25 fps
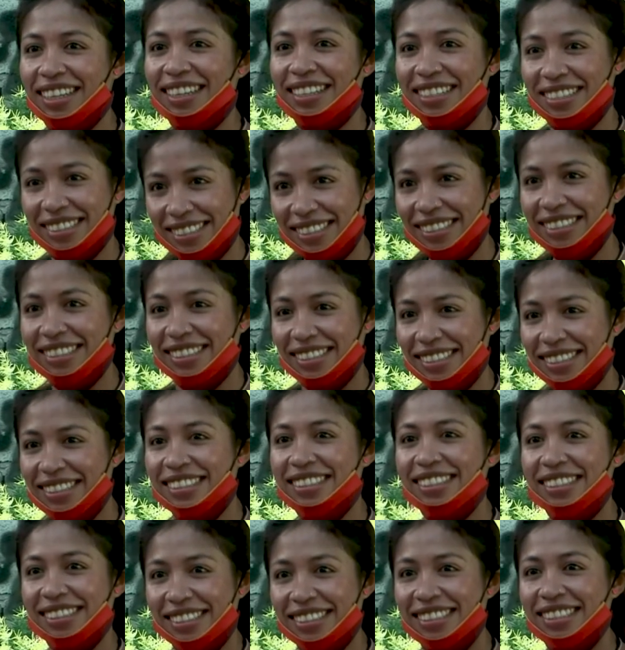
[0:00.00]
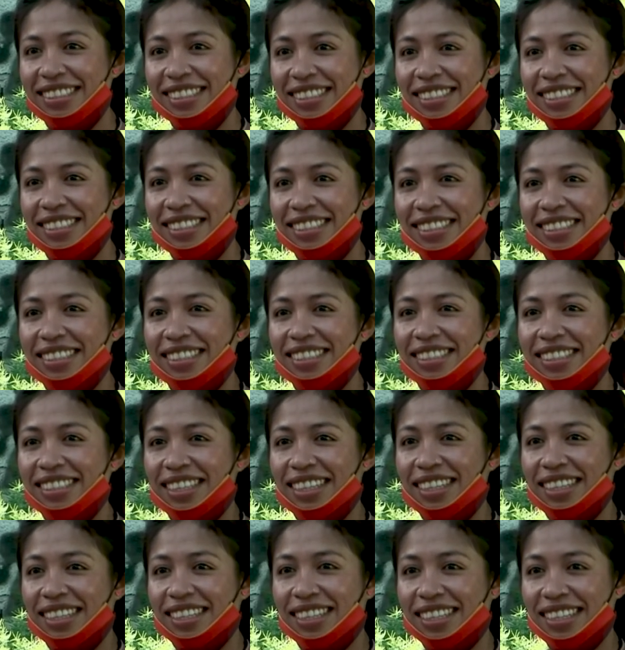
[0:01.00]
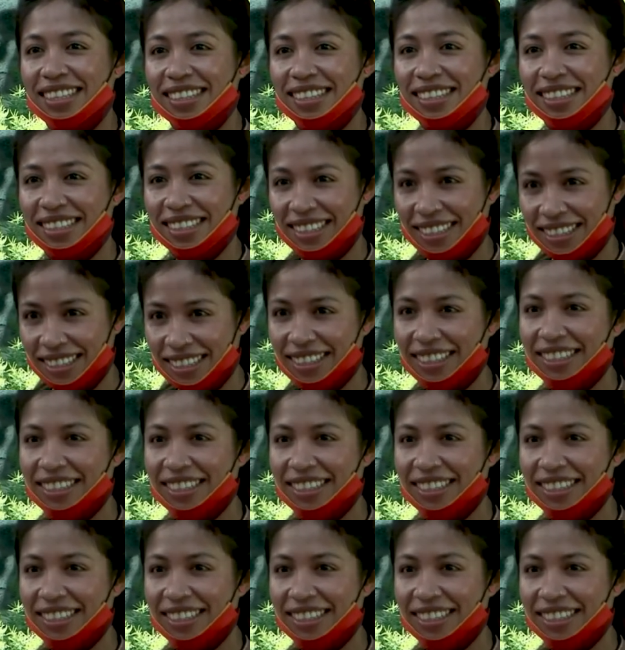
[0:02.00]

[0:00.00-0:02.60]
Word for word: norms and also gender role, it makes